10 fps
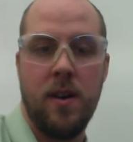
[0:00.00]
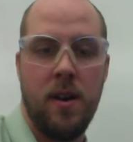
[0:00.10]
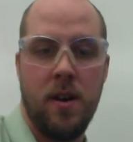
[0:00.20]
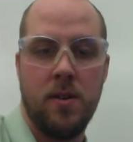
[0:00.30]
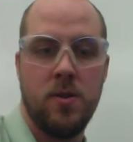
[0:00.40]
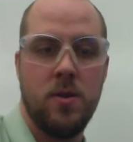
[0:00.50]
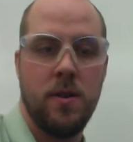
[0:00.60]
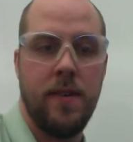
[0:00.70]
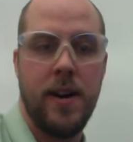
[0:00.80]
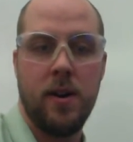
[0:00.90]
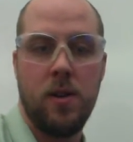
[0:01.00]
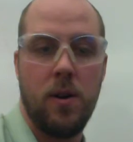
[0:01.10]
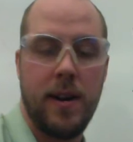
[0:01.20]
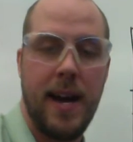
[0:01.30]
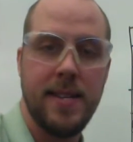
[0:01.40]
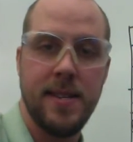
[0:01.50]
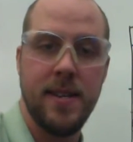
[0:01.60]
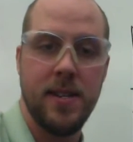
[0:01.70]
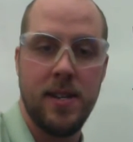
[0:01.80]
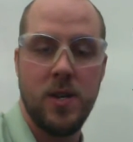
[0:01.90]
or 2 of hydrochloric acid
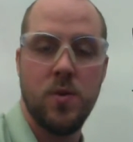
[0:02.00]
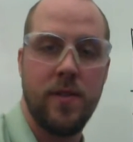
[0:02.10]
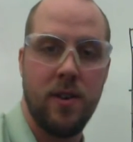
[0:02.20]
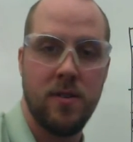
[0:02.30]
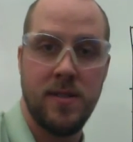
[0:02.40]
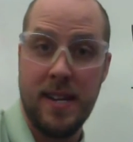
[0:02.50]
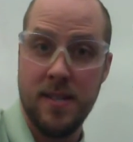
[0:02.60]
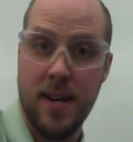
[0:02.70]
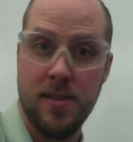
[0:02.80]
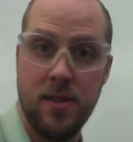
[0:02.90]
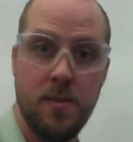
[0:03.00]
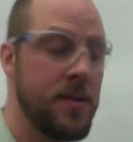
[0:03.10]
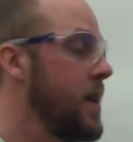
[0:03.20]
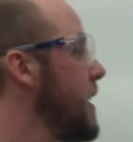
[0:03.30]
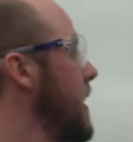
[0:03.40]
into each one of your 6 test tubes,